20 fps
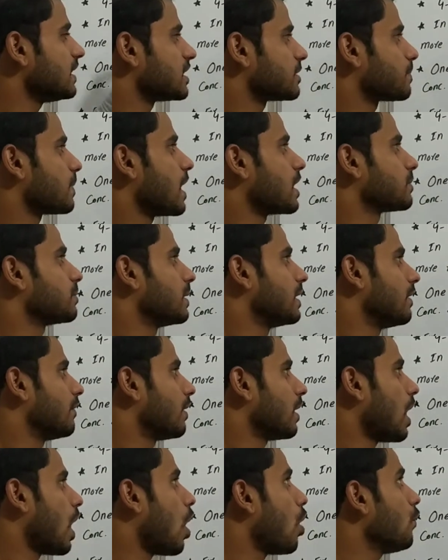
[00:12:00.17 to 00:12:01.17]
this plasma
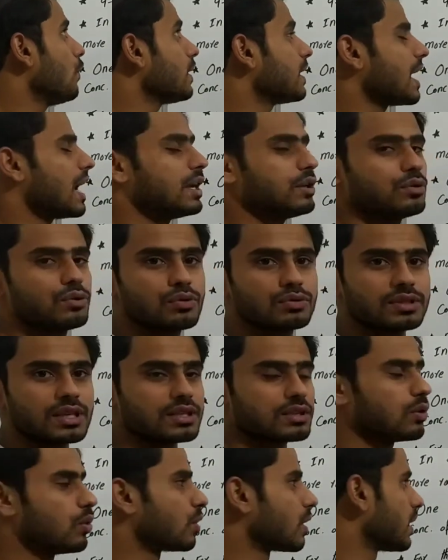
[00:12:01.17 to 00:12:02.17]
level, how we can use
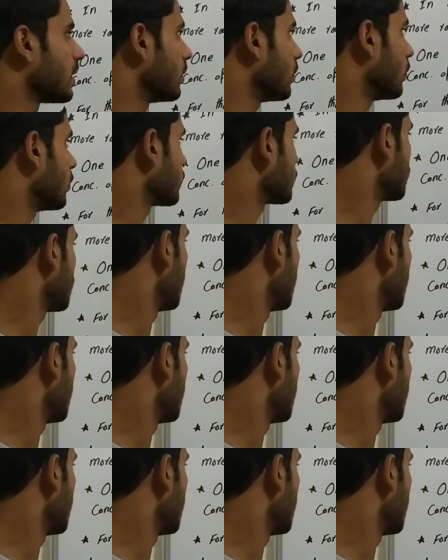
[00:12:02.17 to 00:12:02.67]
this loading dose.